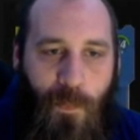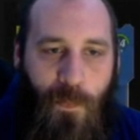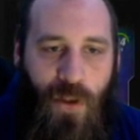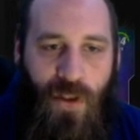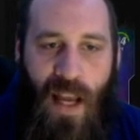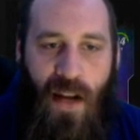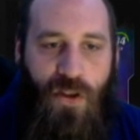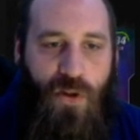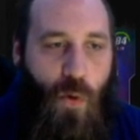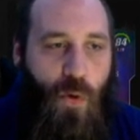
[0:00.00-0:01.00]
just kind
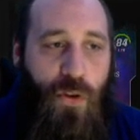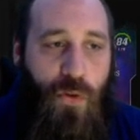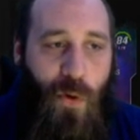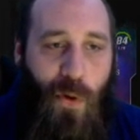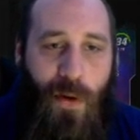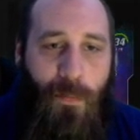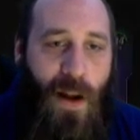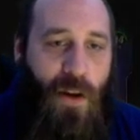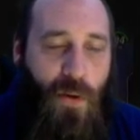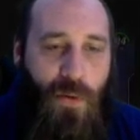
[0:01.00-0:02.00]
of scrolling through, and if
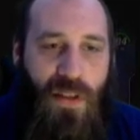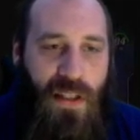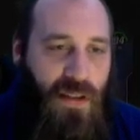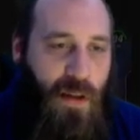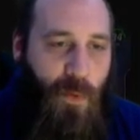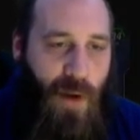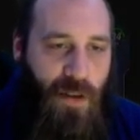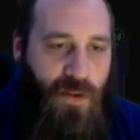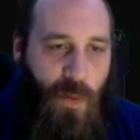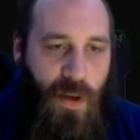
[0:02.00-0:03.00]
I do see some
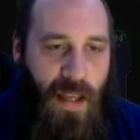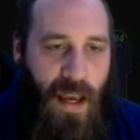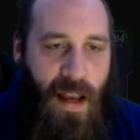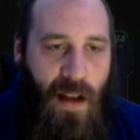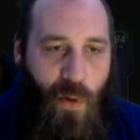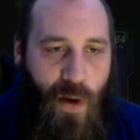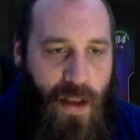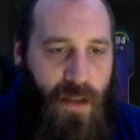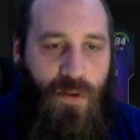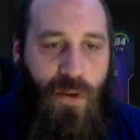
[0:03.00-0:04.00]
around 20K, I go
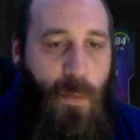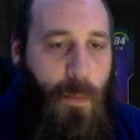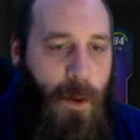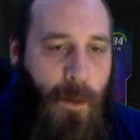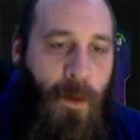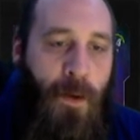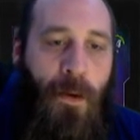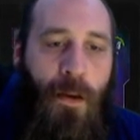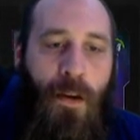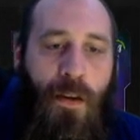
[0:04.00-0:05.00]
ahead and scoop them up,
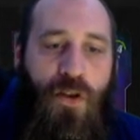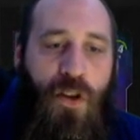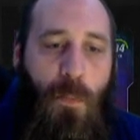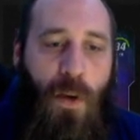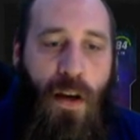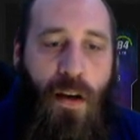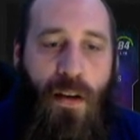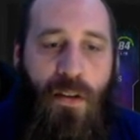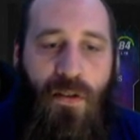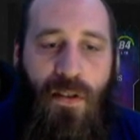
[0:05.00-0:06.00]
just
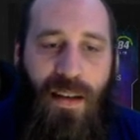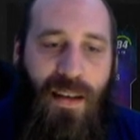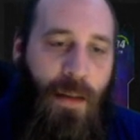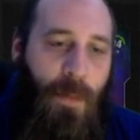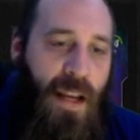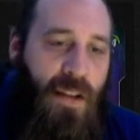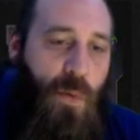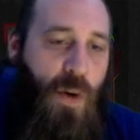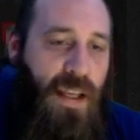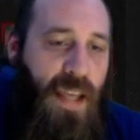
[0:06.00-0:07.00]
because, at
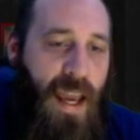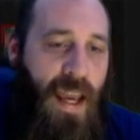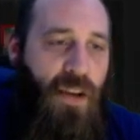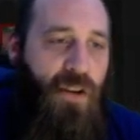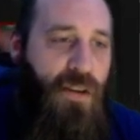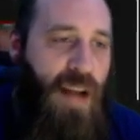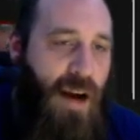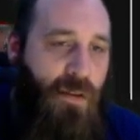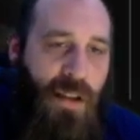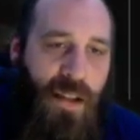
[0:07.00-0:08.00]
20K, you're
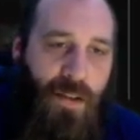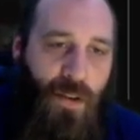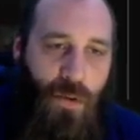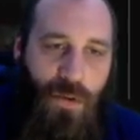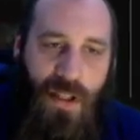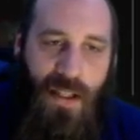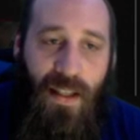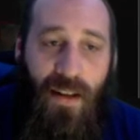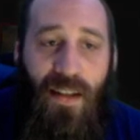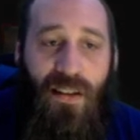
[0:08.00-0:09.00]
not really losing,
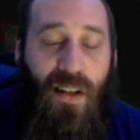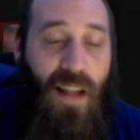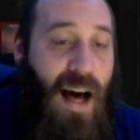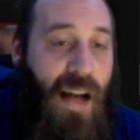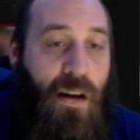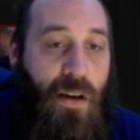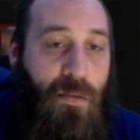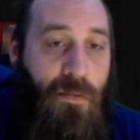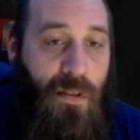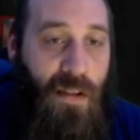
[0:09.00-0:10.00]
and there is a lot
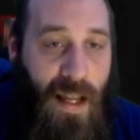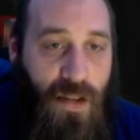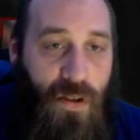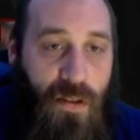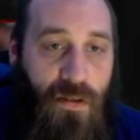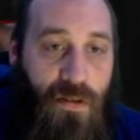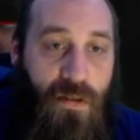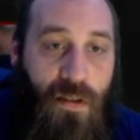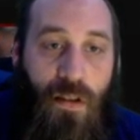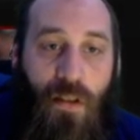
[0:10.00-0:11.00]
of
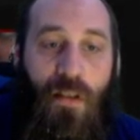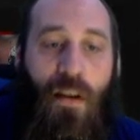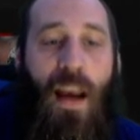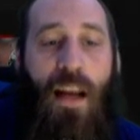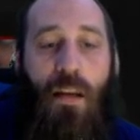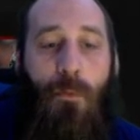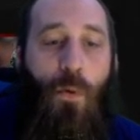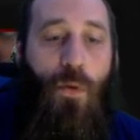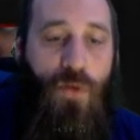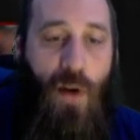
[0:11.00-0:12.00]
Legends
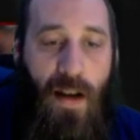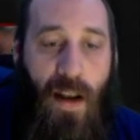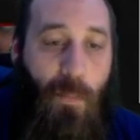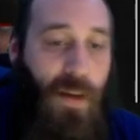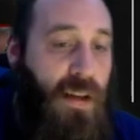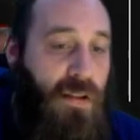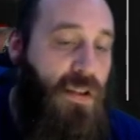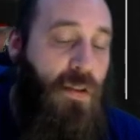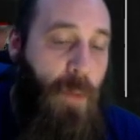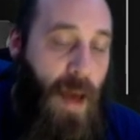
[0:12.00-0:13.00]
84s right now because
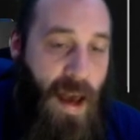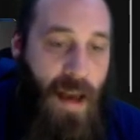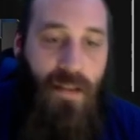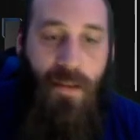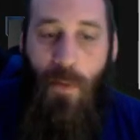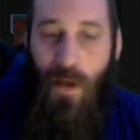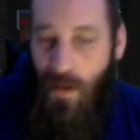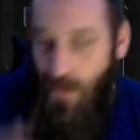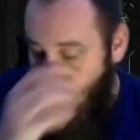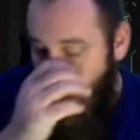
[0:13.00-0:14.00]
of the packs and
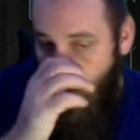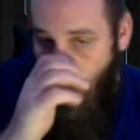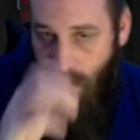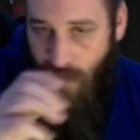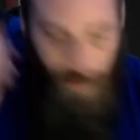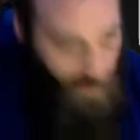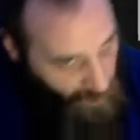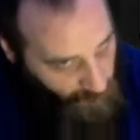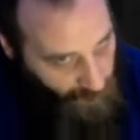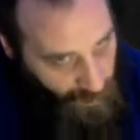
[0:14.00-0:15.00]
because it being Legend
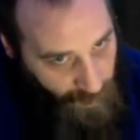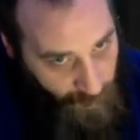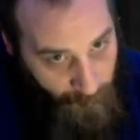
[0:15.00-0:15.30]
Saturday.